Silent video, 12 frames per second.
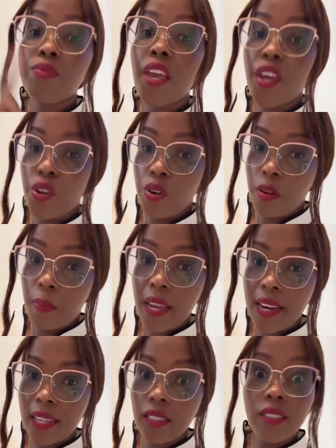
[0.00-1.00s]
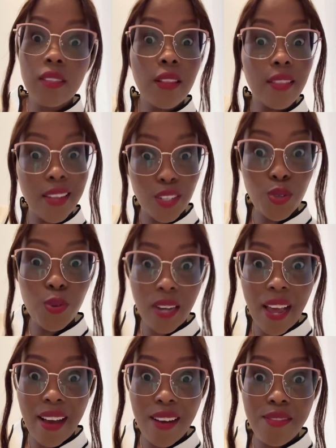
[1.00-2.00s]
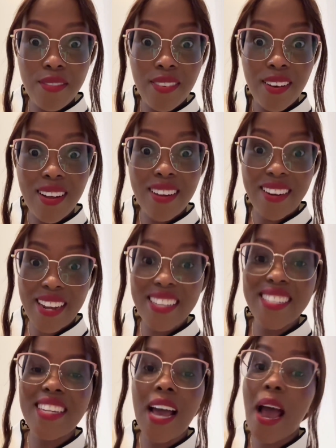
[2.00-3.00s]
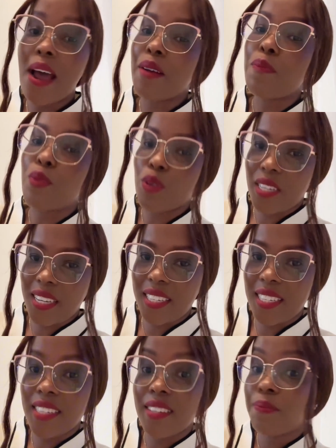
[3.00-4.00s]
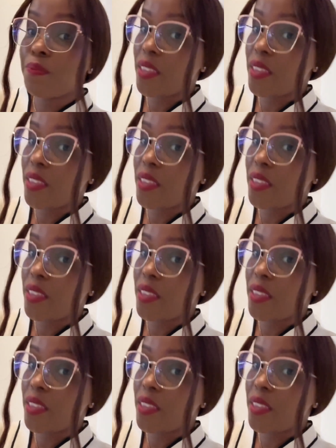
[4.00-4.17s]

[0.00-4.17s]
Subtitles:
and your dependents that you love, right, are protected.